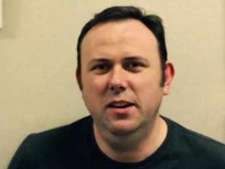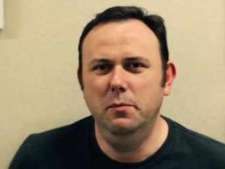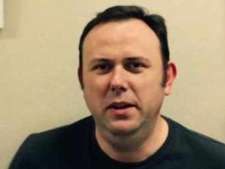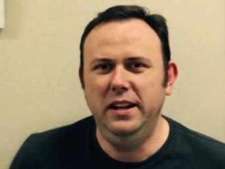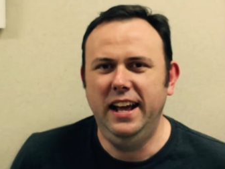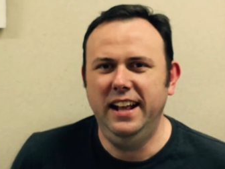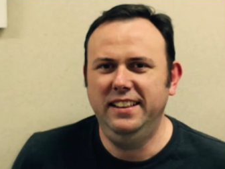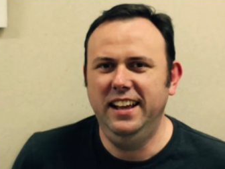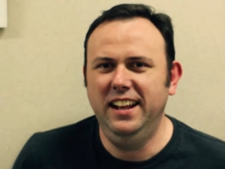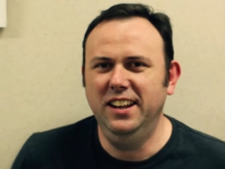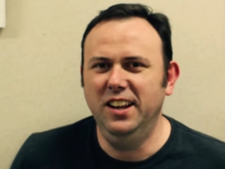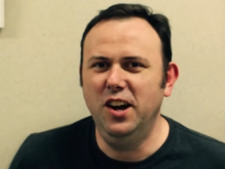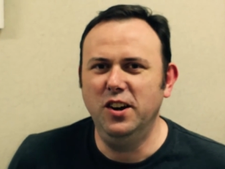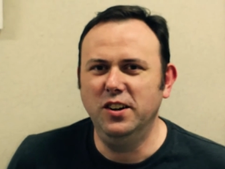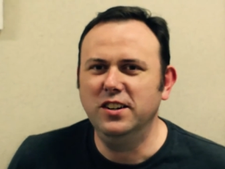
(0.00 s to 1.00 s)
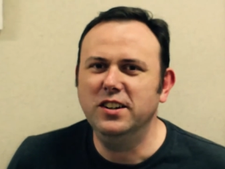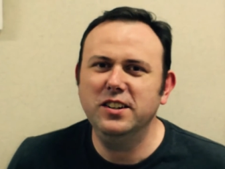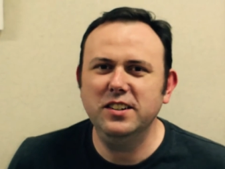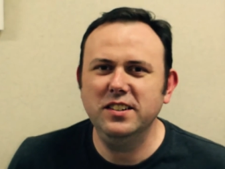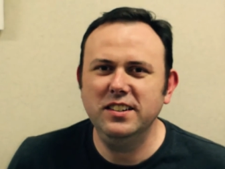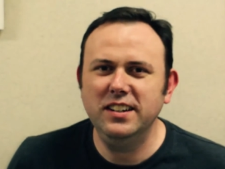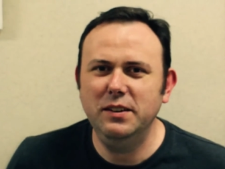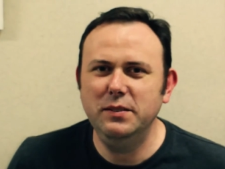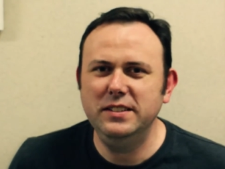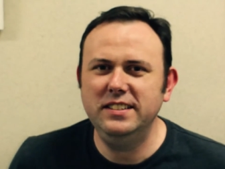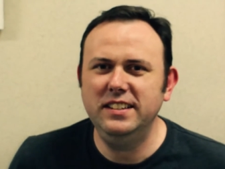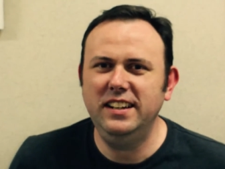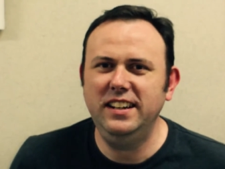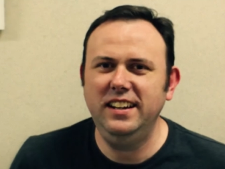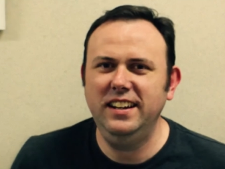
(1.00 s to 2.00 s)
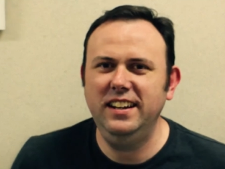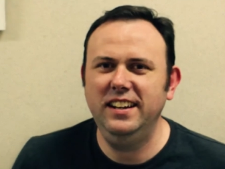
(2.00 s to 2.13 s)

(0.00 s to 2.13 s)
Been at that longer, I would say.